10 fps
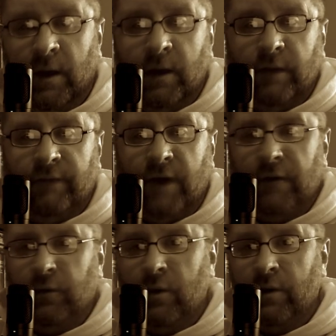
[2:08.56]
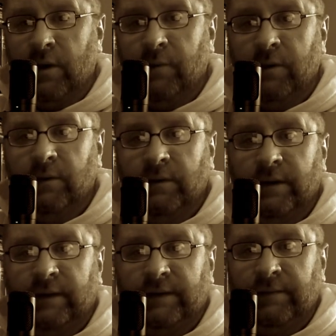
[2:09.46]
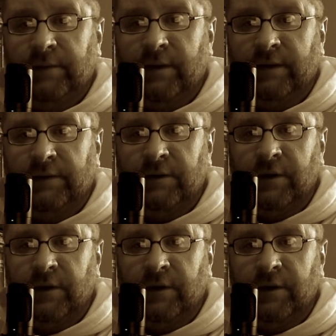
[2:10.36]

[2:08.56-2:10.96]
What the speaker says: The father woke up early, slipped on his dirty